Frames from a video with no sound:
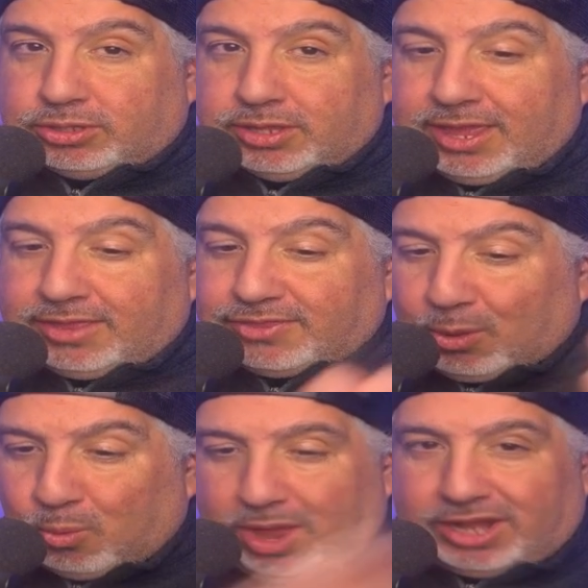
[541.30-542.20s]
and they
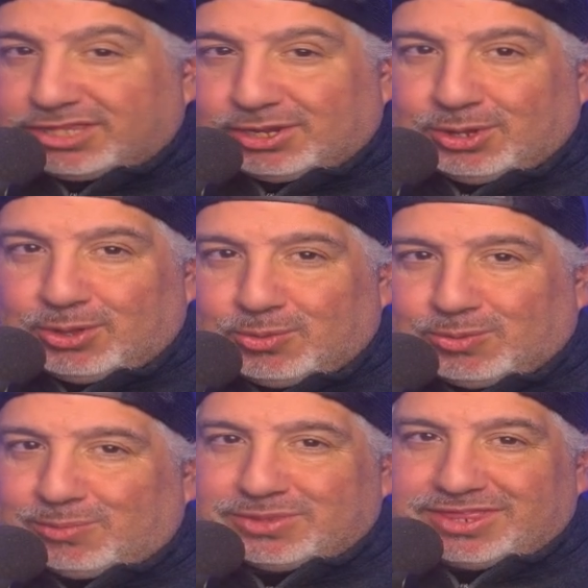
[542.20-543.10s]
wanted to know
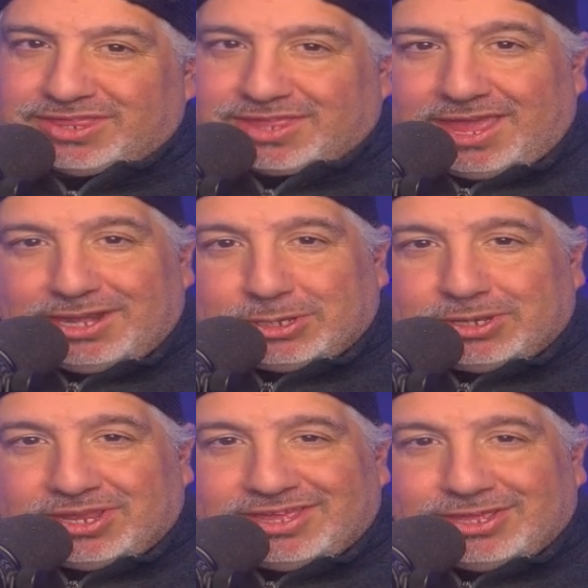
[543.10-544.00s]
what was inside